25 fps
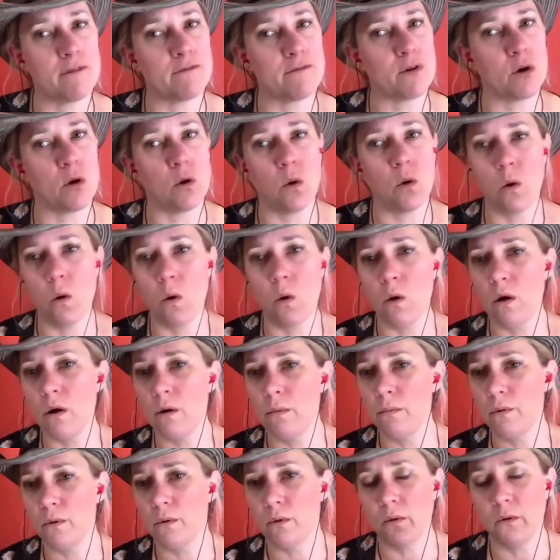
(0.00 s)
a
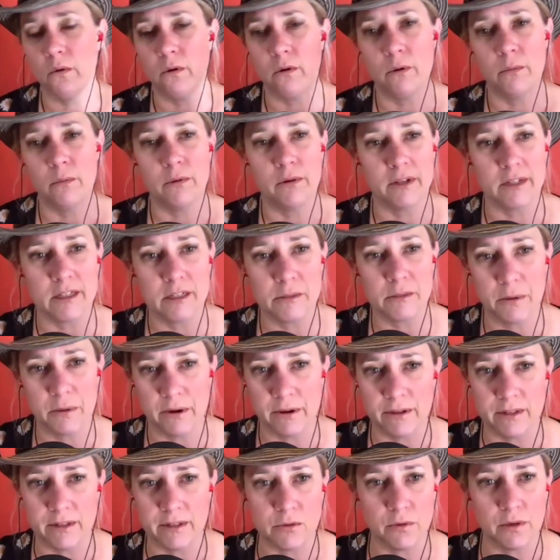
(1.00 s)
horrible, horrible
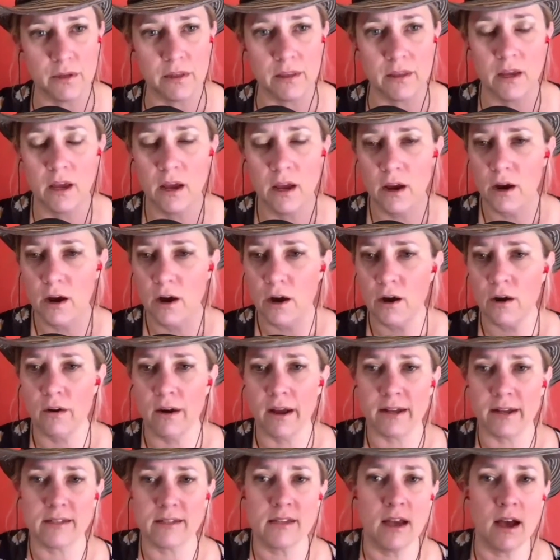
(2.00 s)
experience with her
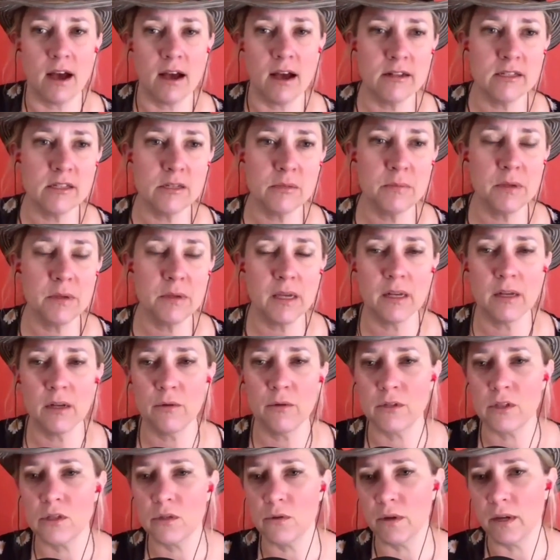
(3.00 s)
ex-husband who
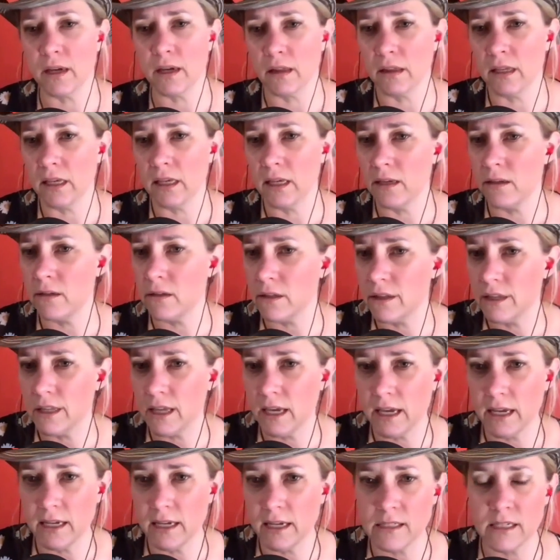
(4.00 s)
was doing illegal
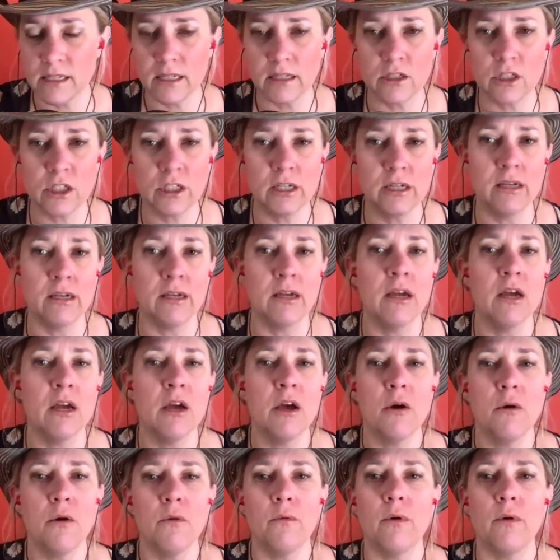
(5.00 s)
things, and she
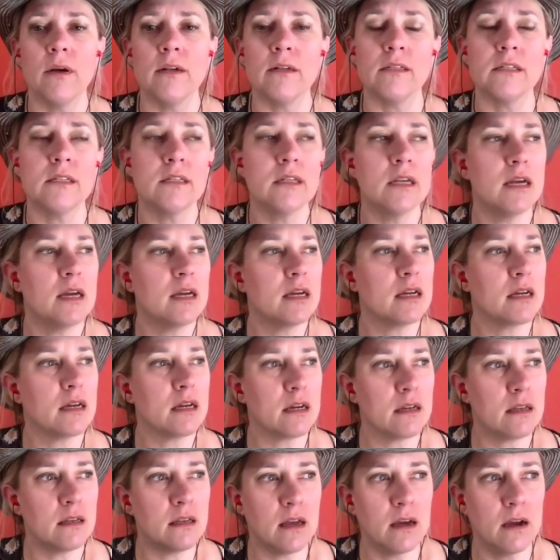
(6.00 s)
was,
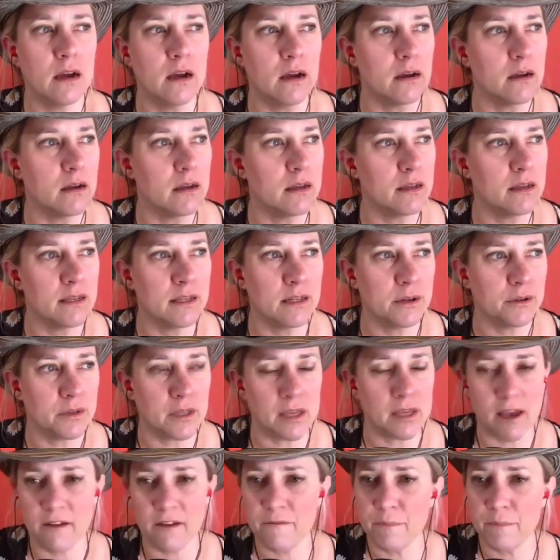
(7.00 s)

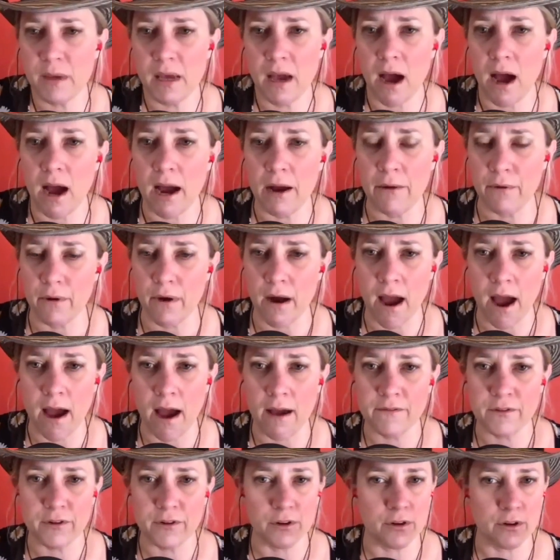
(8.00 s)
the FBI were
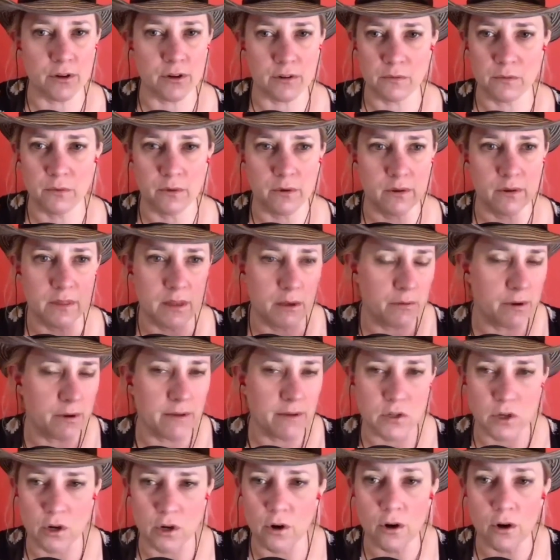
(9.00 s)
after her. They were
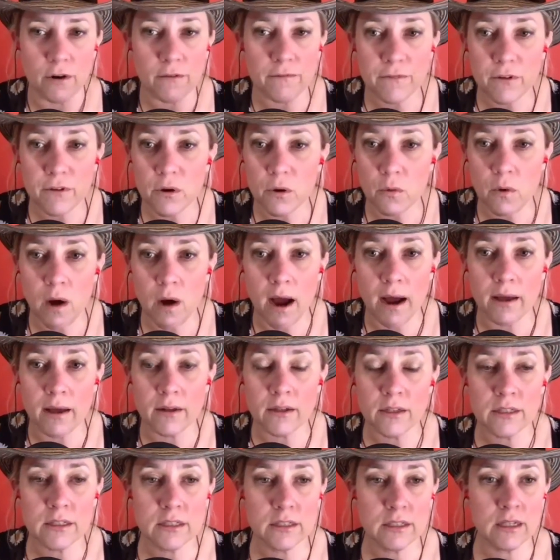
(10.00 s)
after her for a
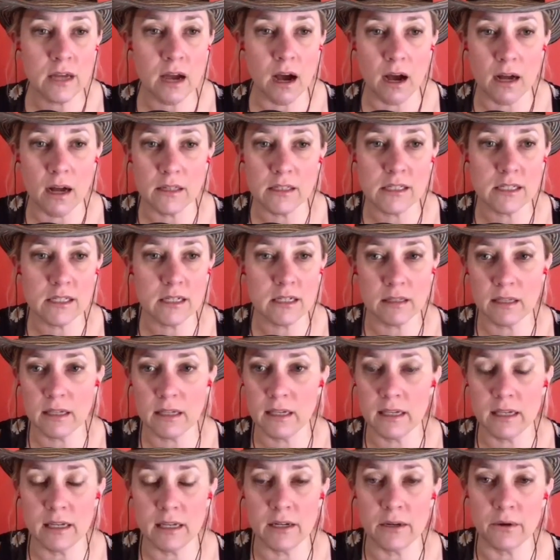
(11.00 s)
while,
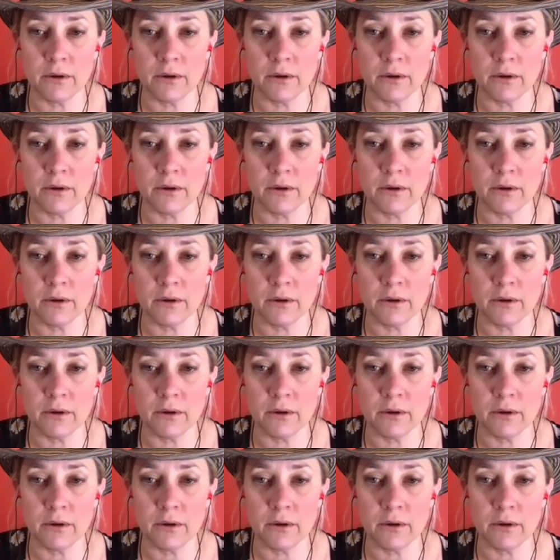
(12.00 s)
constantly,